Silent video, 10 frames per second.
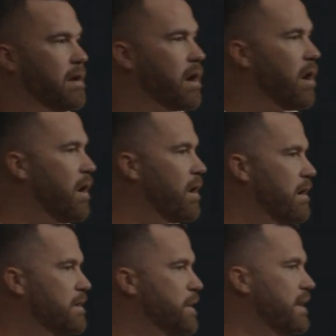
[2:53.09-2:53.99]
in a
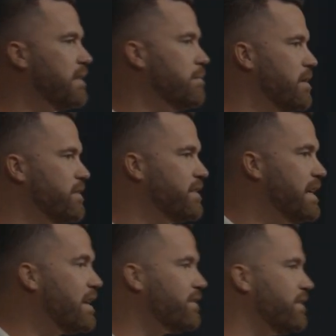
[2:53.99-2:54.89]
car and take them to
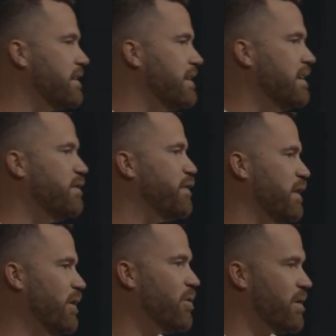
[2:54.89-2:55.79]
Siesta Key,
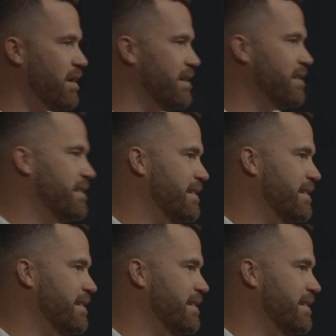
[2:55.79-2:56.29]
Florida.